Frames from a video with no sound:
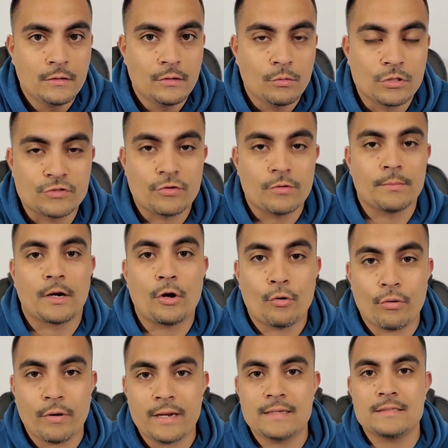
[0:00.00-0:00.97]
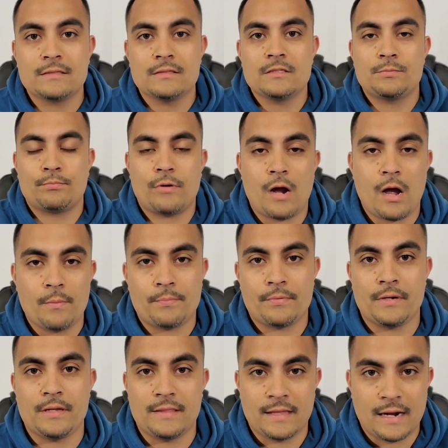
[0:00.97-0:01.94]
was from a Craigslist
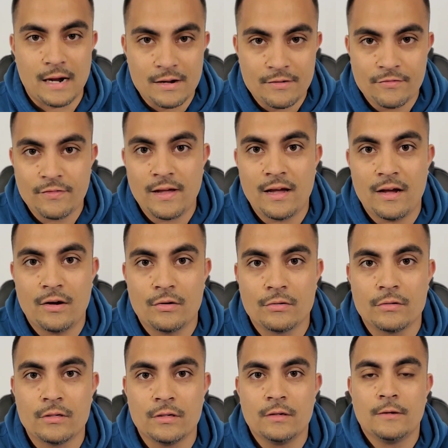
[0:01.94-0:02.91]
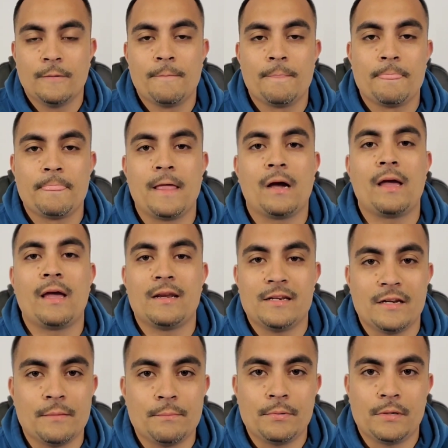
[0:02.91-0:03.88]
property that I found that
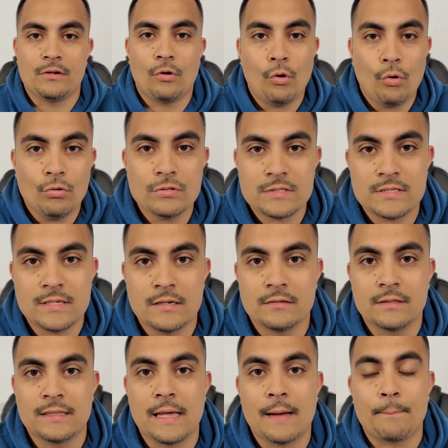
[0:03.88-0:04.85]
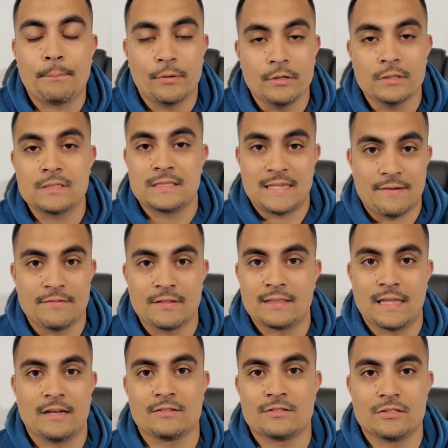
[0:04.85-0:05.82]
ended up a wholesaling that put
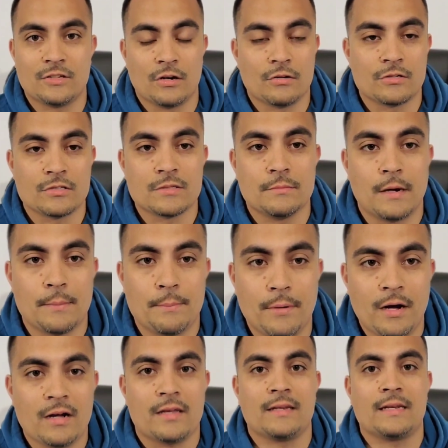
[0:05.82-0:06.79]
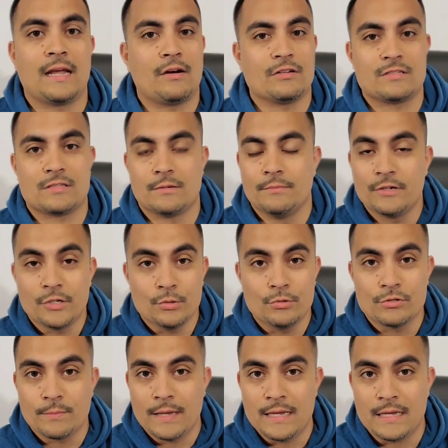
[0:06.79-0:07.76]
$7,000 in my pocket. Now, as somebody
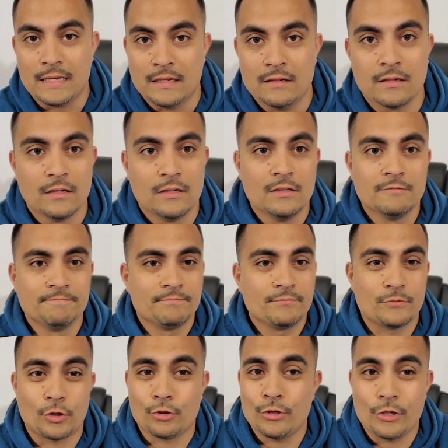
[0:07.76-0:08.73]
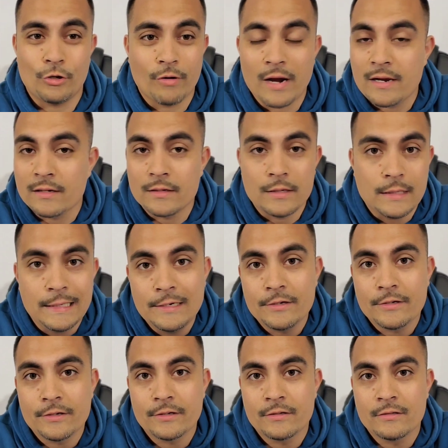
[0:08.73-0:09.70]
who's making 30 grand a
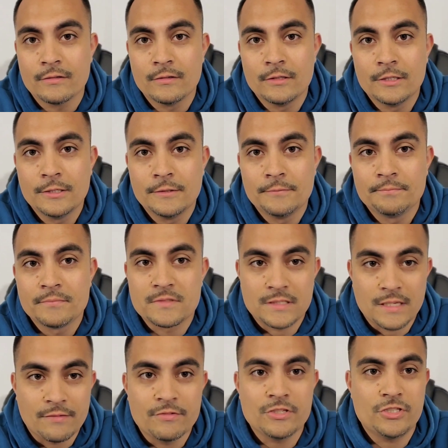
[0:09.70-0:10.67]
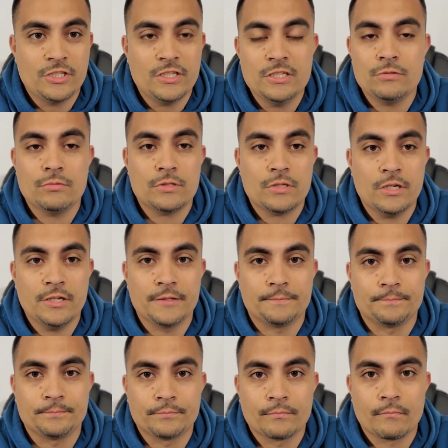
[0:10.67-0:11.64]
year, 7 G's was
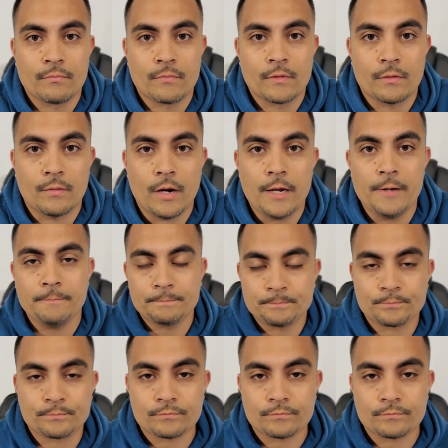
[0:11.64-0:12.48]
good, right?